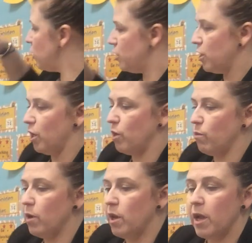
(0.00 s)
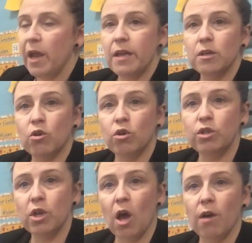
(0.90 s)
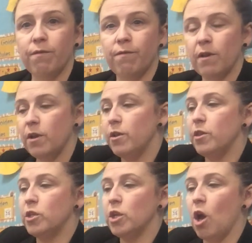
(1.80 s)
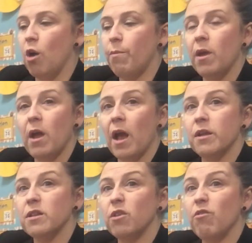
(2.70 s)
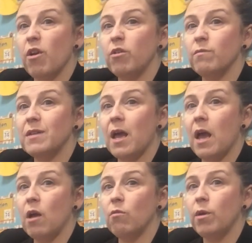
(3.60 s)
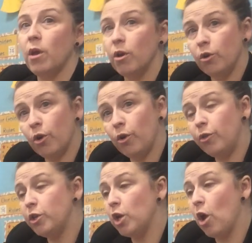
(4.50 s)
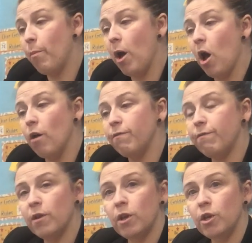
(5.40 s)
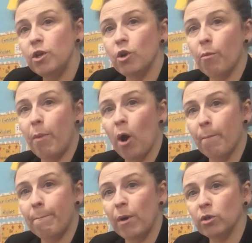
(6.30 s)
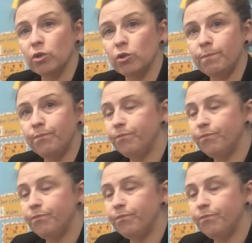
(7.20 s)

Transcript: to do is cut off the top, ask a grown-up to help, cut the top off your pop bottle.